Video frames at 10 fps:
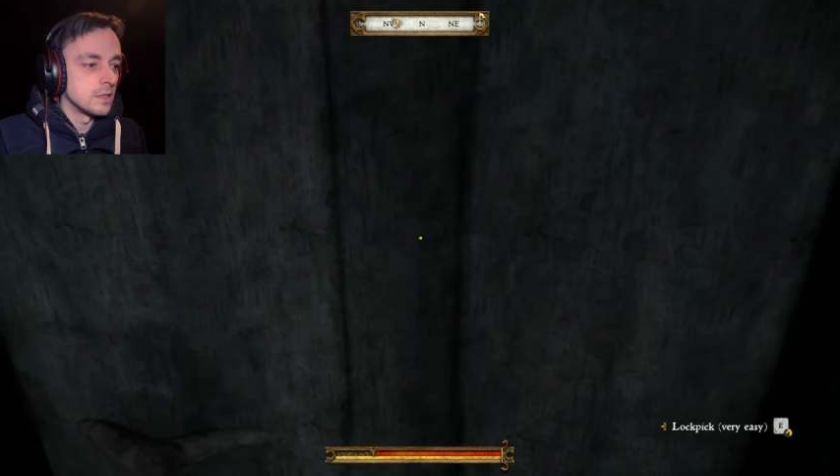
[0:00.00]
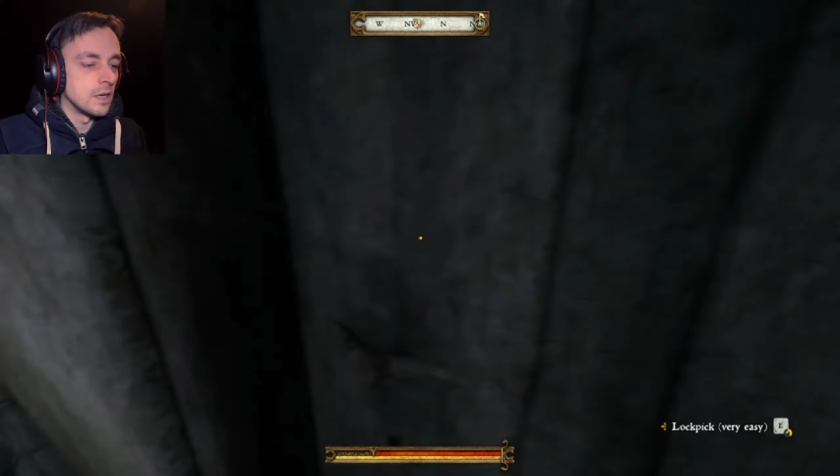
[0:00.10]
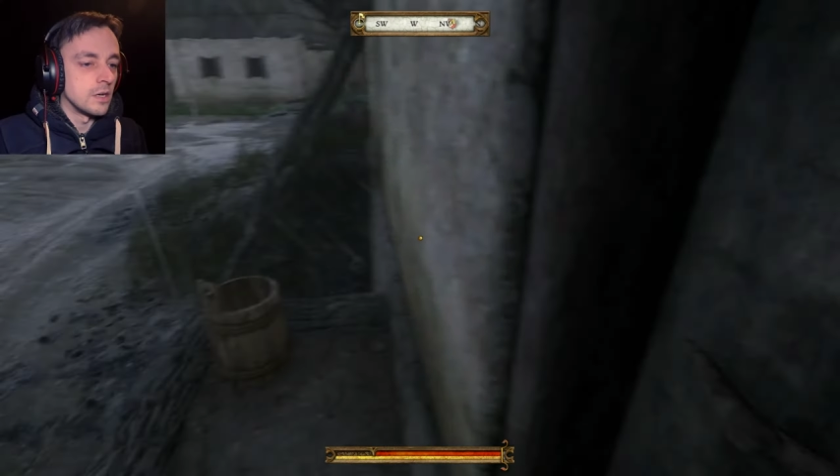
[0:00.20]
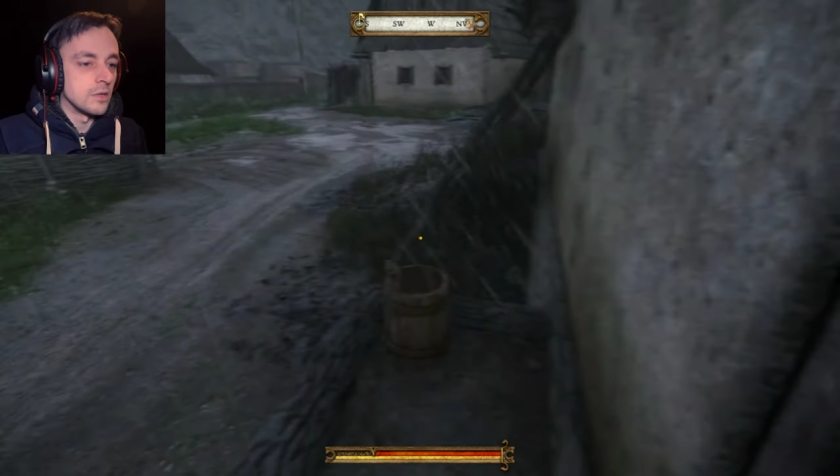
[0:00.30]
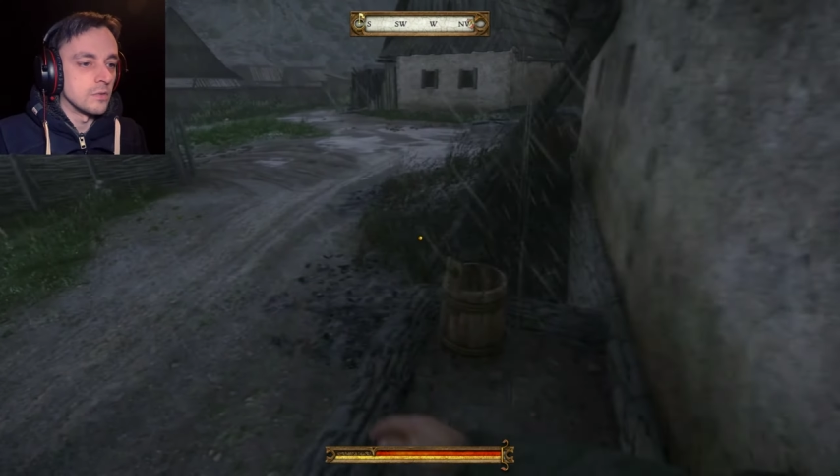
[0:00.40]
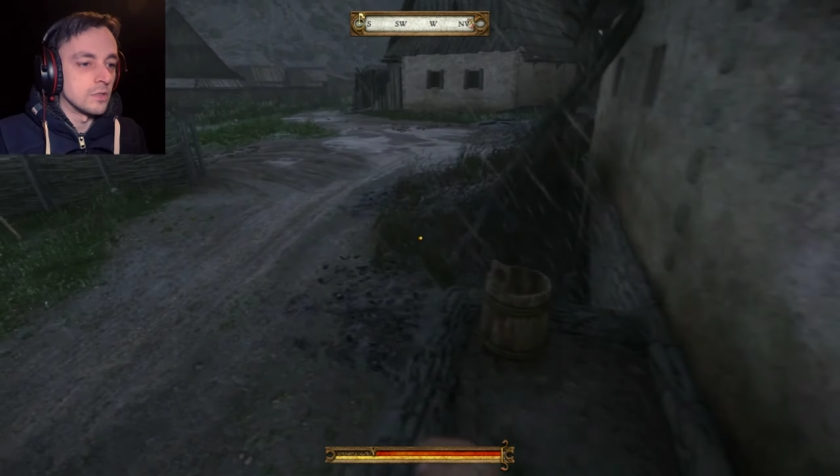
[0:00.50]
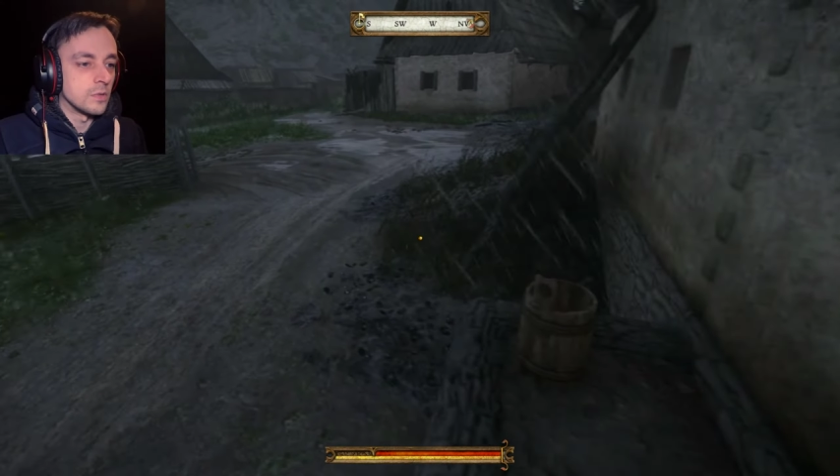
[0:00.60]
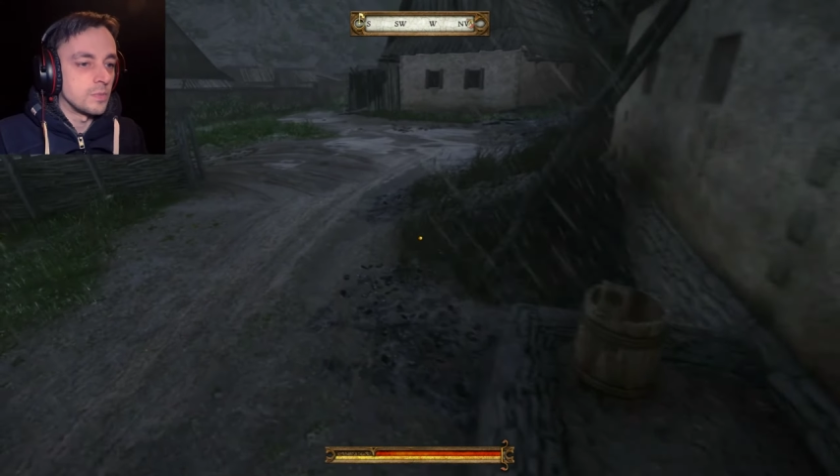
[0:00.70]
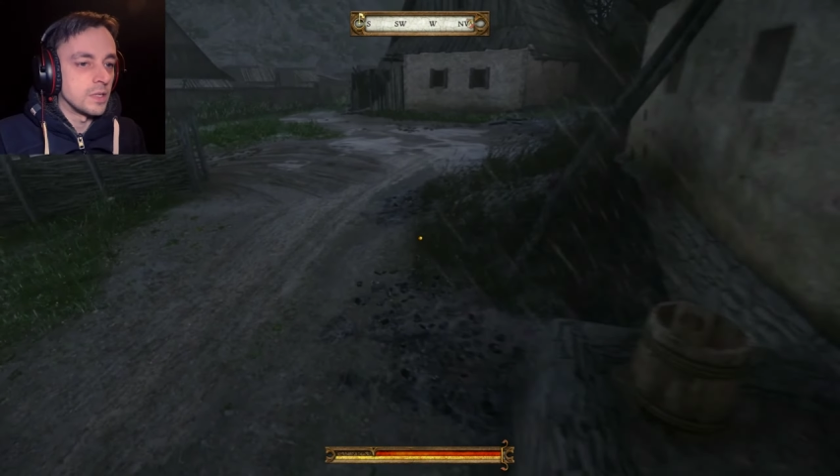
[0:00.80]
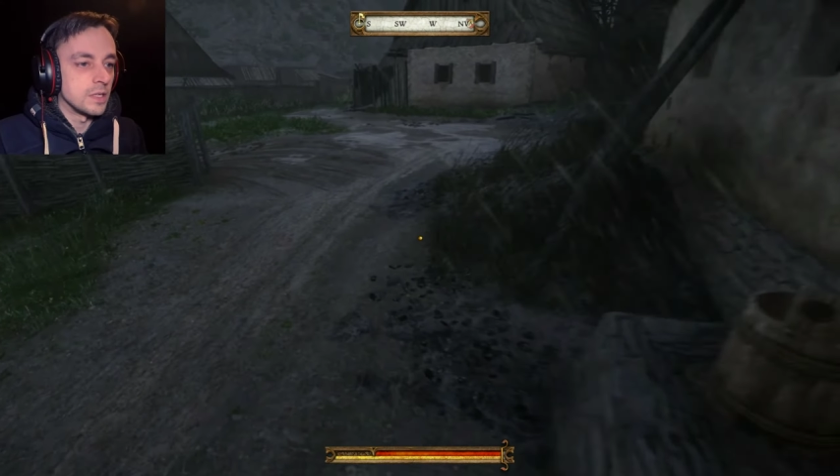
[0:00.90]
Oh,
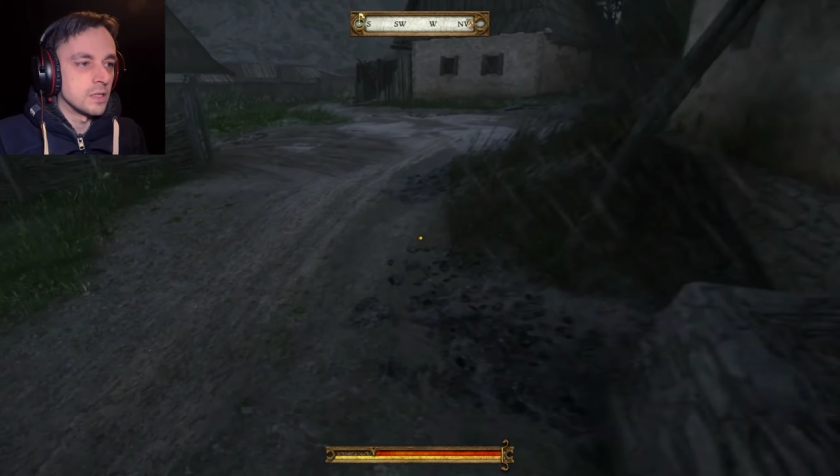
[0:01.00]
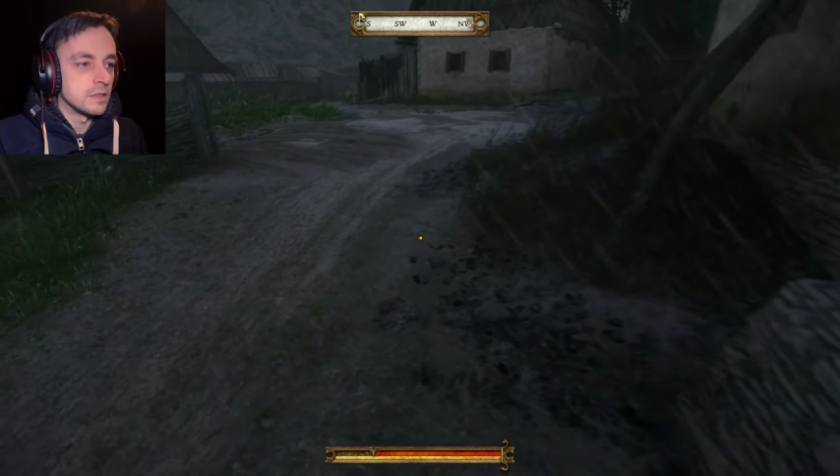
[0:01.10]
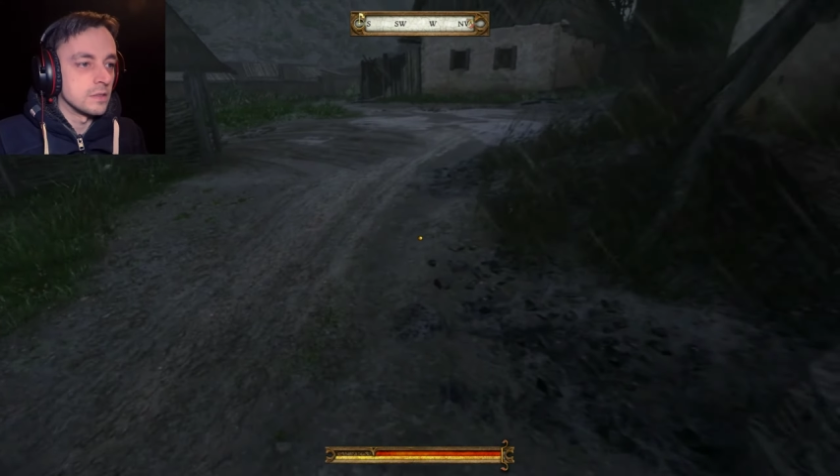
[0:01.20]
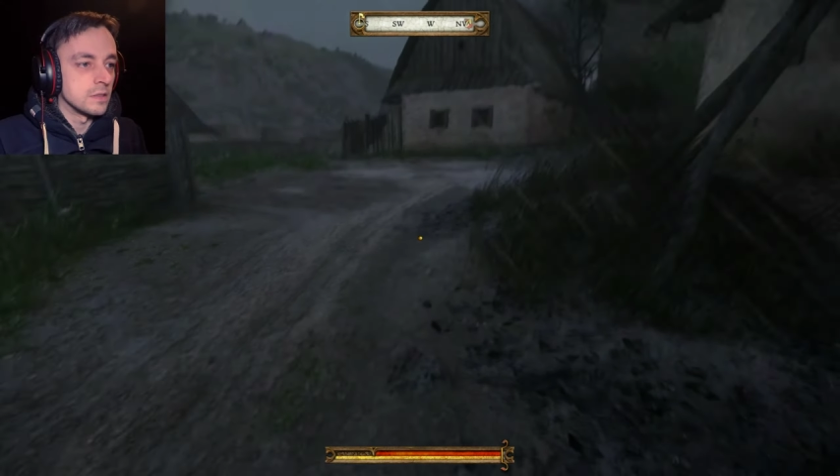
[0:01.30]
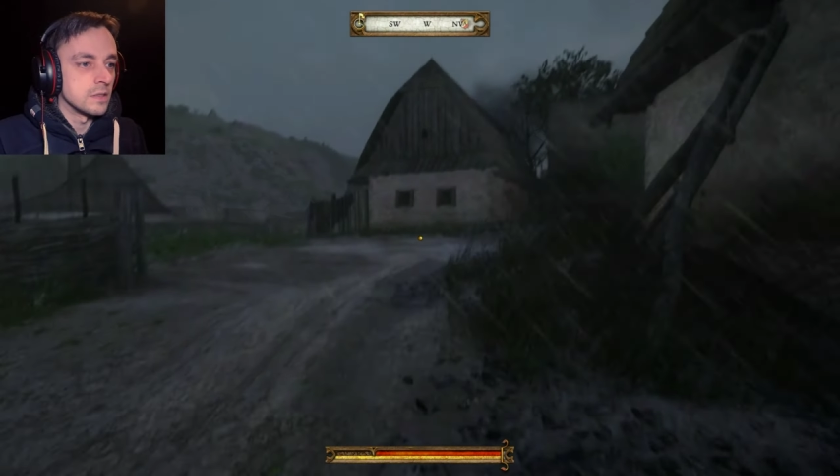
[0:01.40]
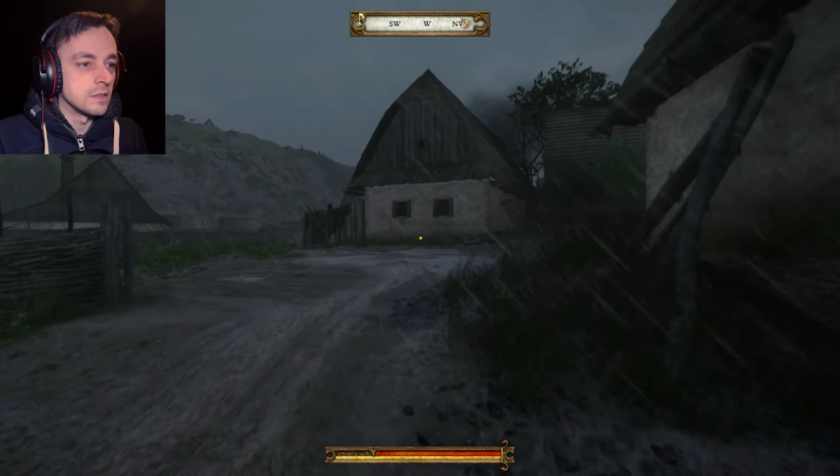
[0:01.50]
lockpick.